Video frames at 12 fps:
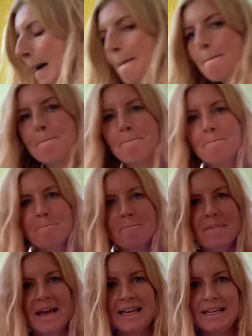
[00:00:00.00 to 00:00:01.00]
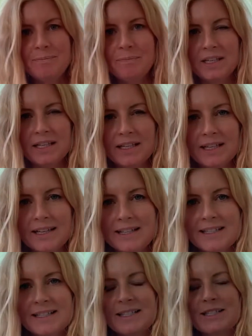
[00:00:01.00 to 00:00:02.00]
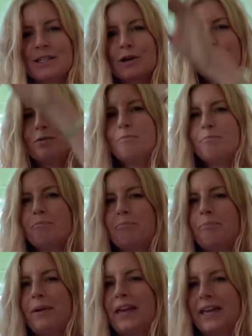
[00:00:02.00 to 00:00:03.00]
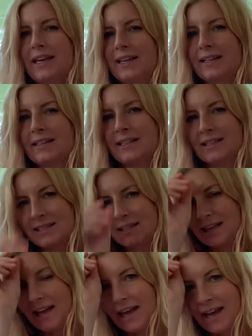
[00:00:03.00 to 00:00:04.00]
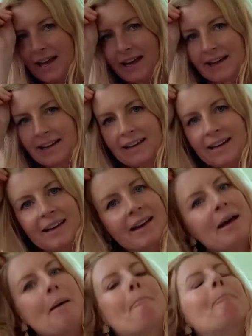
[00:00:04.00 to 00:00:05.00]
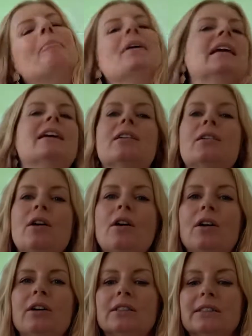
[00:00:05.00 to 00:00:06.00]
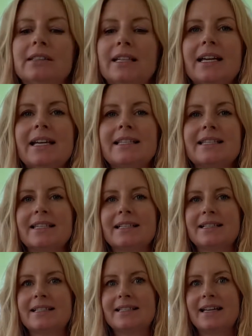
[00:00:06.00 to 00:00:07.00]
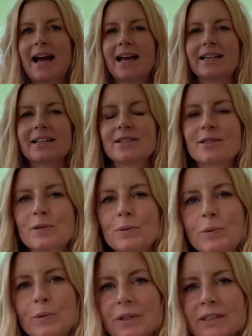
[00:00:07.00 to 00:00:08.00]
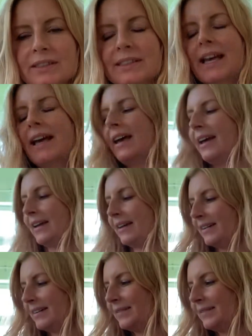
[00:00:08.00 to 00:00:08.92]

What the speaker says: Maybe it's so big, this egg, because it's a dinosaur's egg.